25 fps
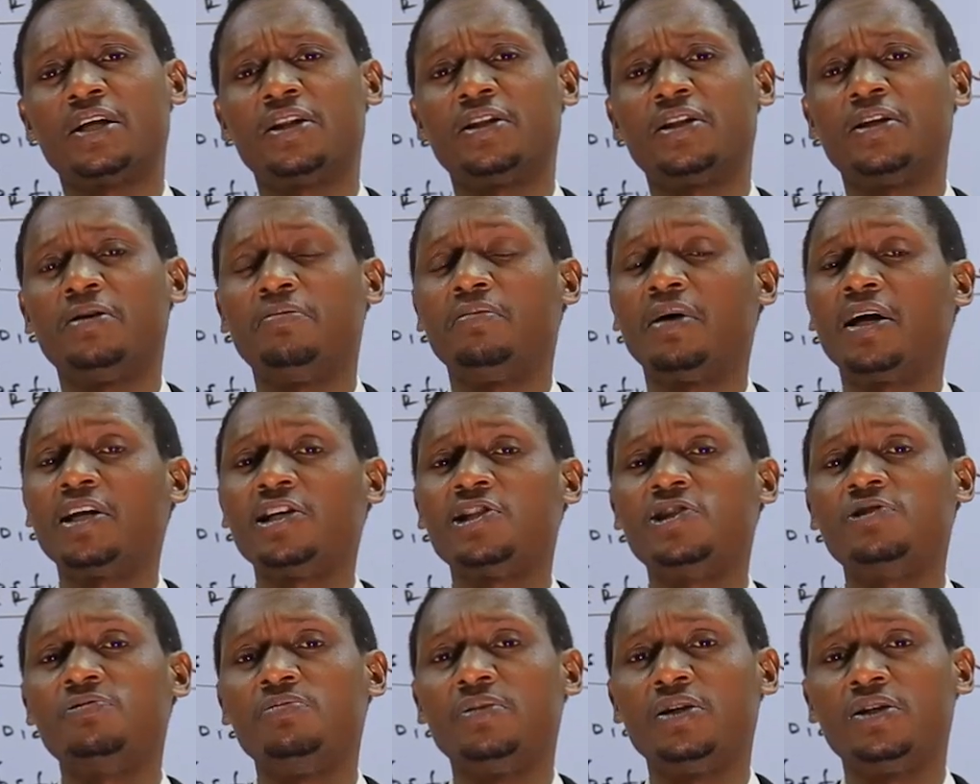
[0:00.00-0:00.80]
the
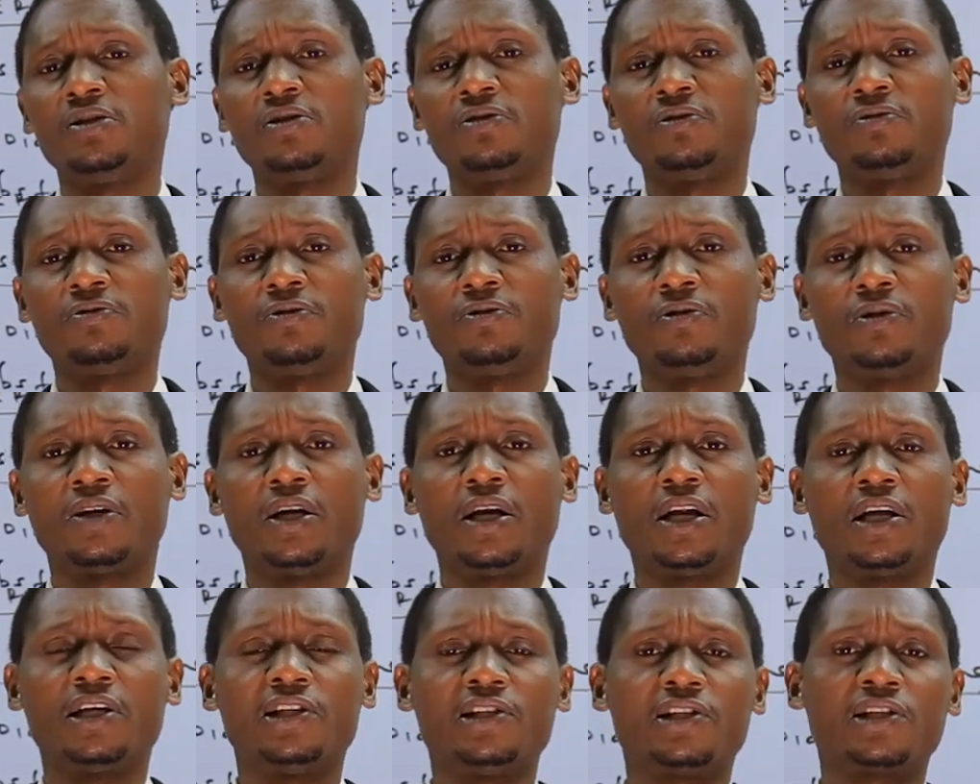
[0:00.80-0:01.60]
management of
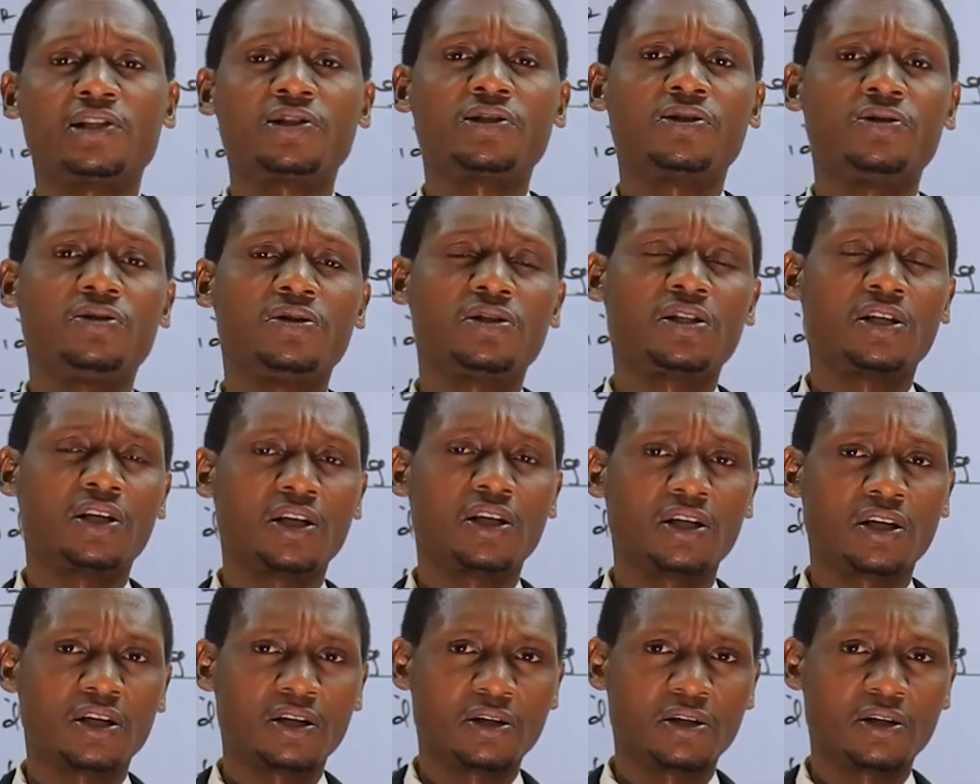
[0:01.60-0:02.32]
organizations and